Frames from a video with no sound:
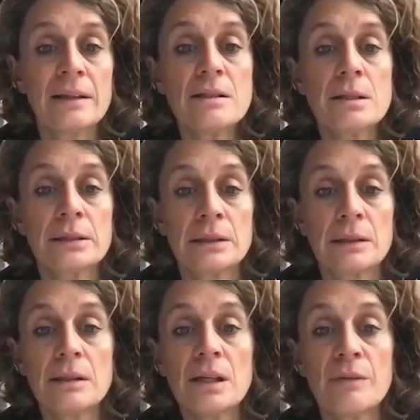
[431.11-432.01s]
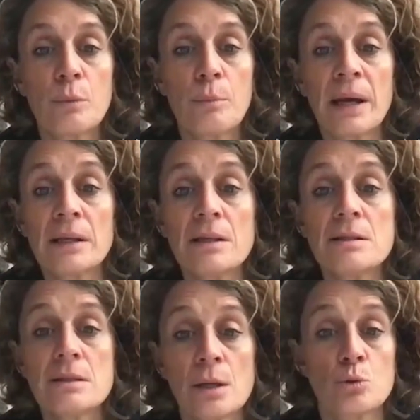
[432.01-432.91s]
the anti-popular
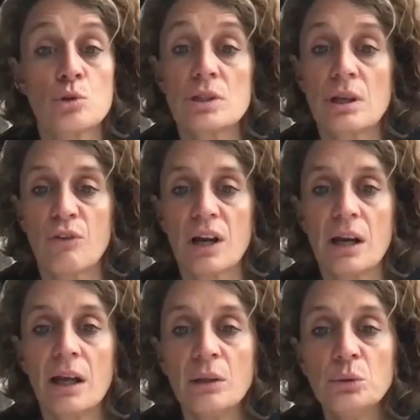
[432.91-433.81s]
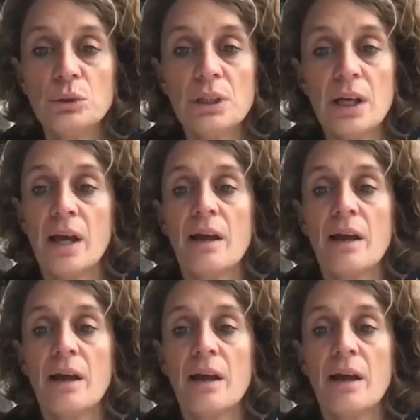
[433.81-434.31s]
strategy of the EU and capital,